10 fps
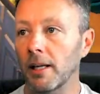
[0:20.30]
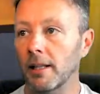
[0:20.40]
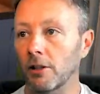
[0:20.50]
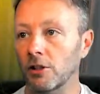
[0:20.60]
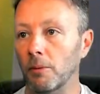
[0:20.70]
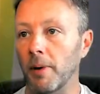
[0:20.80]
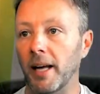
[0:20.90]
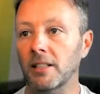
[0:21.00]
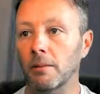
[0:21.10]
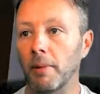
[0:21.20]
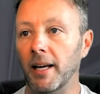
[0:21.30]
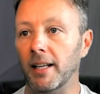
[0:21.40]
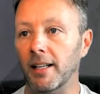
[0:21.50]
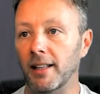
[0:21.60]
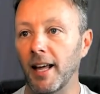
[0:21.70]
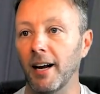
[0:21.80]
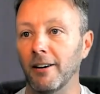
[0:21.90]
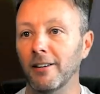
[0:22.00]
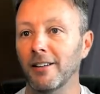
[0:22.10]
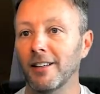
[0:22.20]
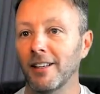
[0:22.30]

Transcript: there's some eggs and bacon in there.